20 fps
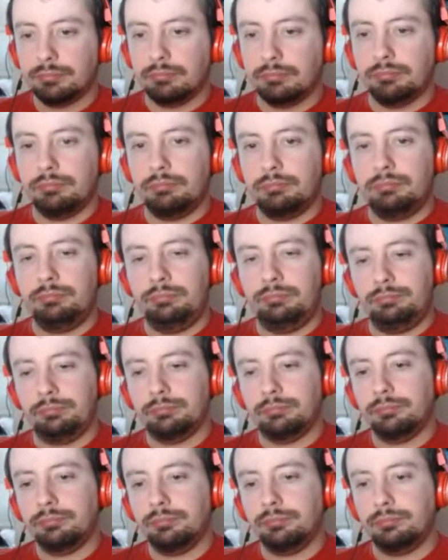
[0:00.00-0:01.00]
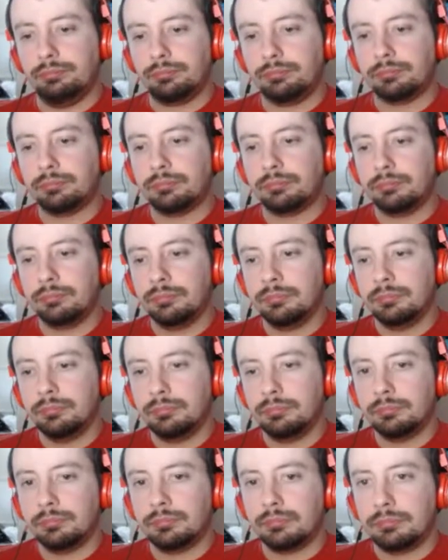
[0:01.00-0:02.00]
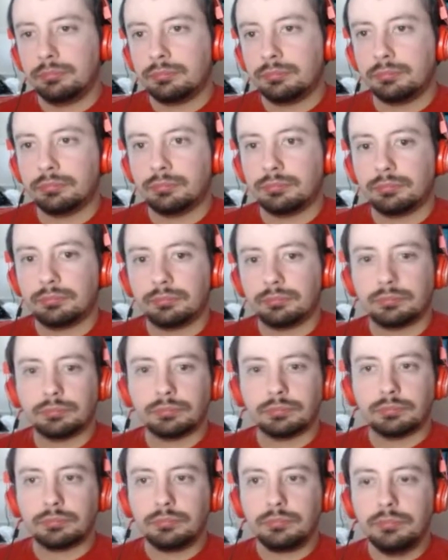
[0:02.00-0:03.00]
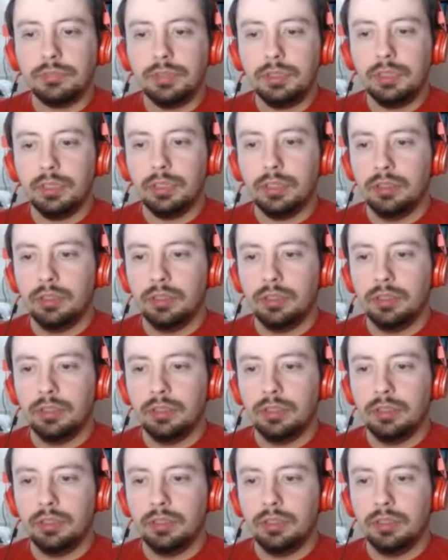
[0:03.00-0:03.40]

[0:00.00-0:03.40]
Nothing is said.